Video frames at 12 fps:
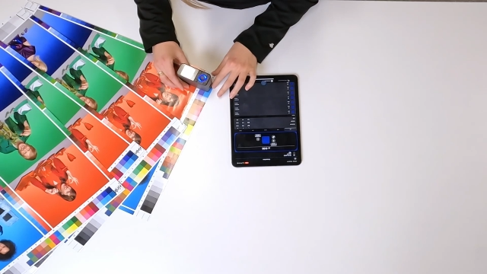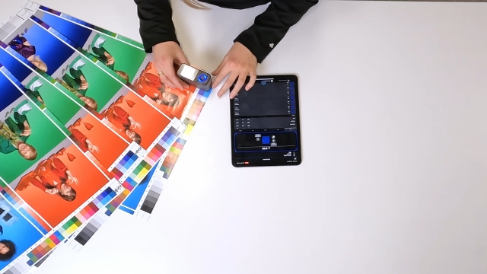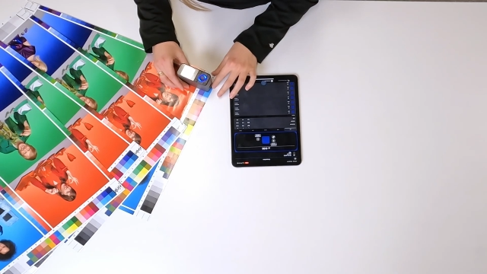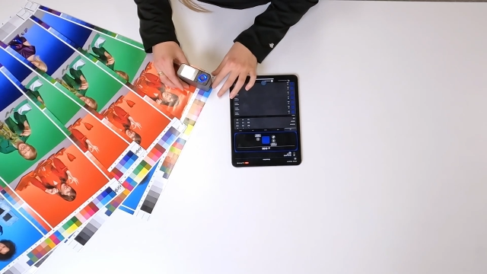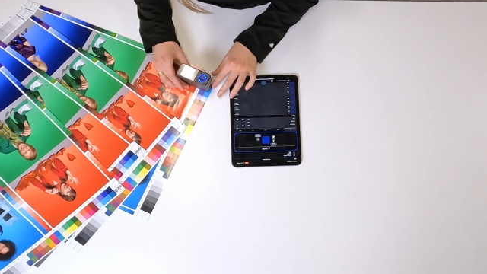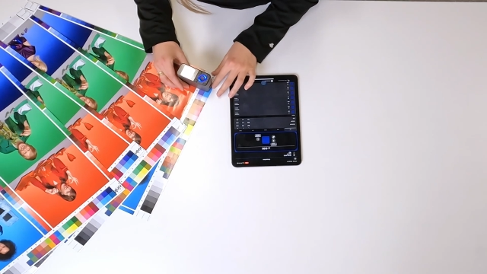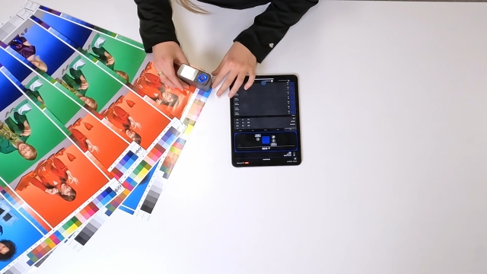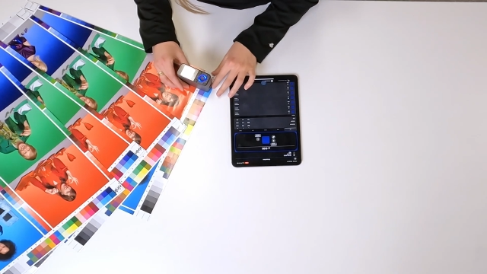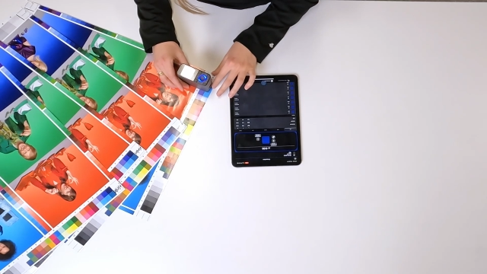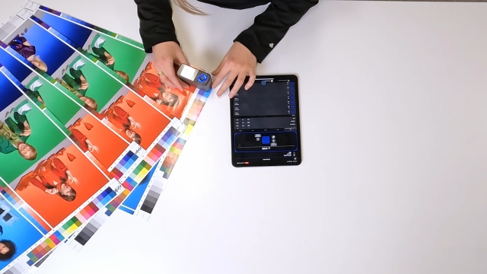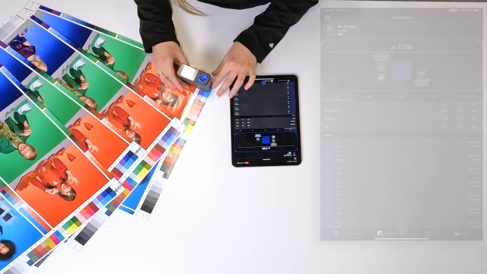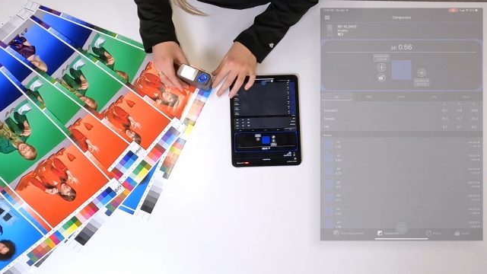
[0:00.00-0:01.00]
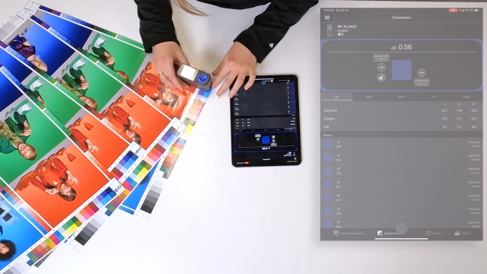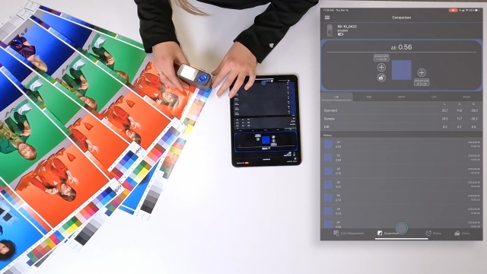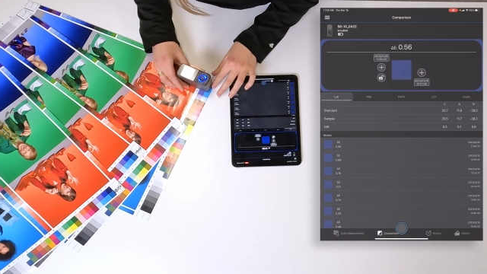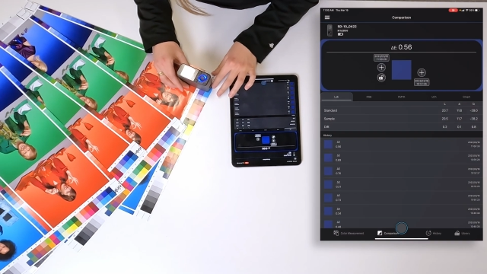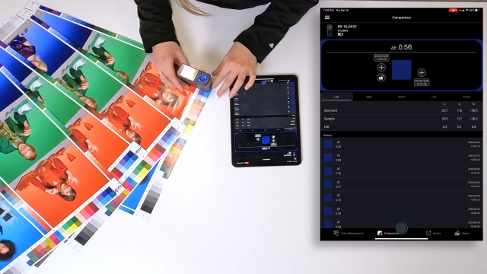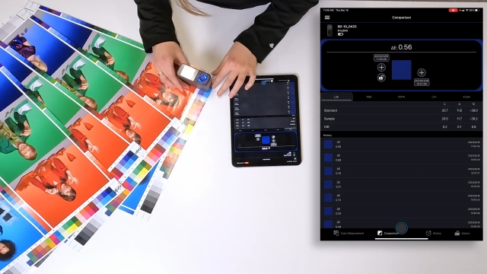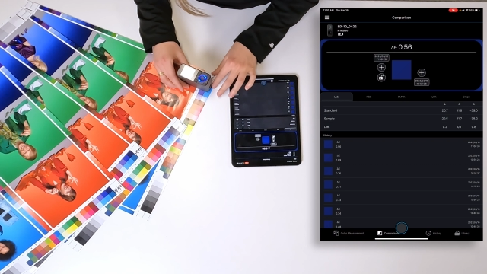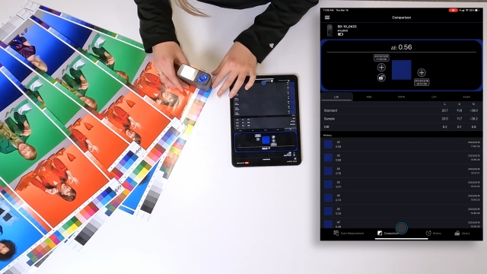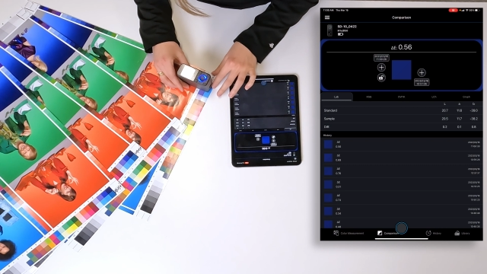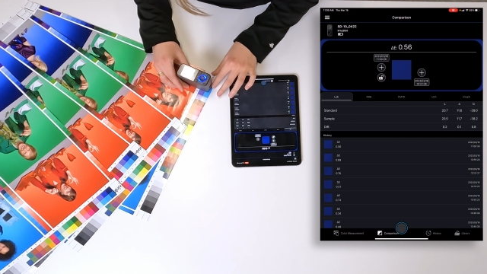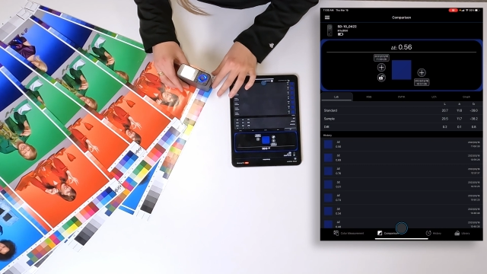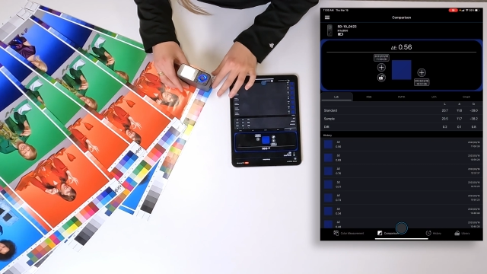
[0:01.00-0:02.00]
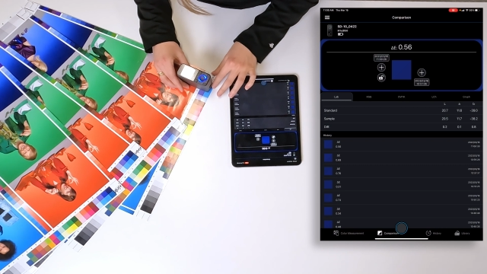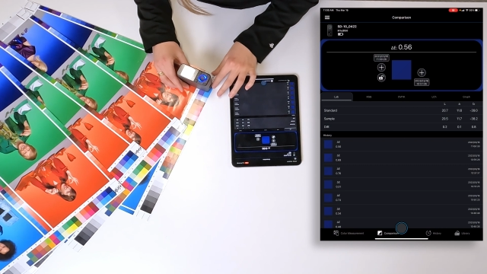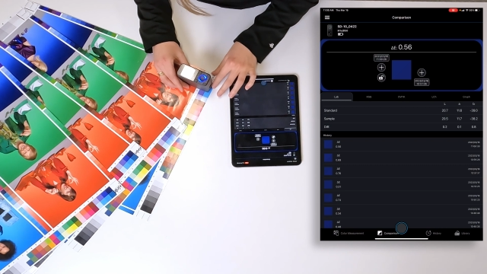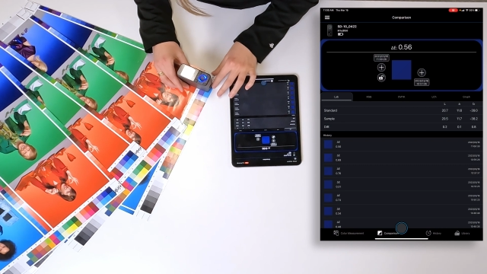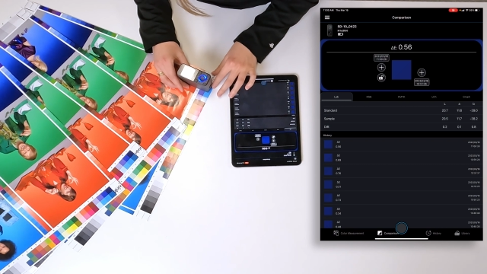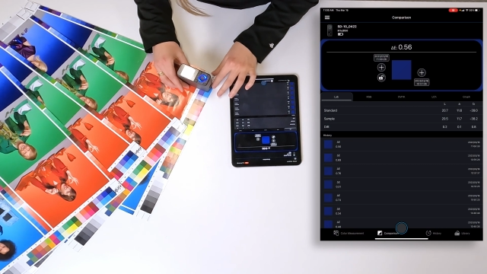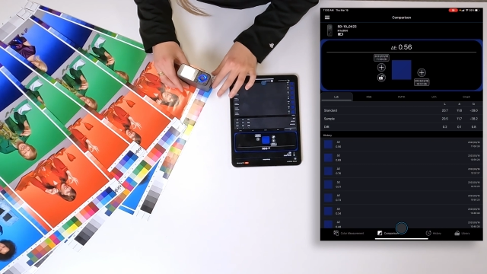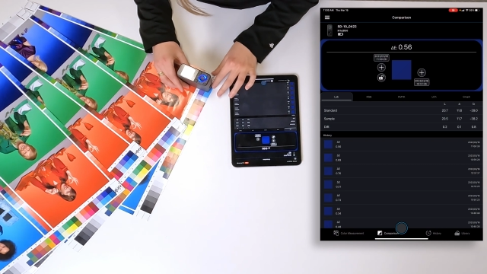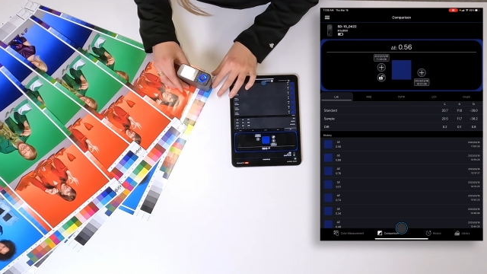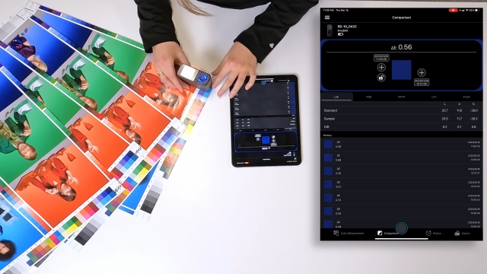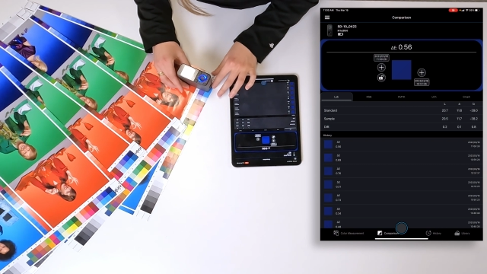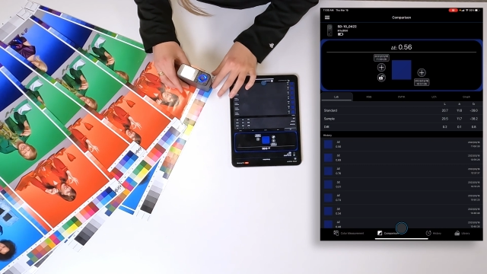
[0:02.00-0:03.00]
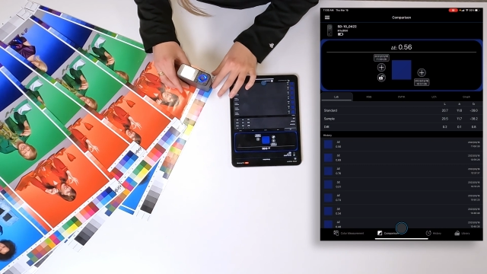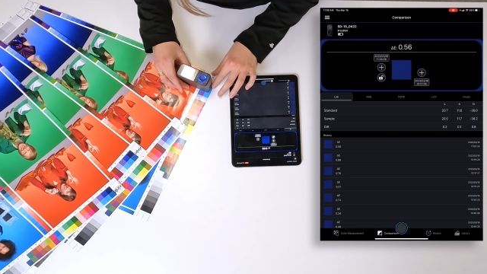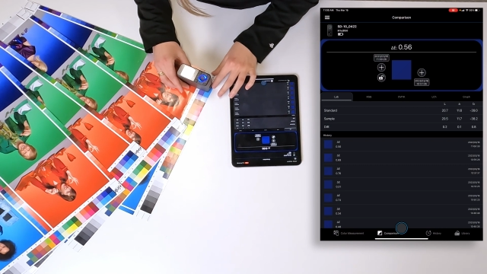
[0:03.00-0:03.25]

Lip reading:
Nobody's mouth can be seen.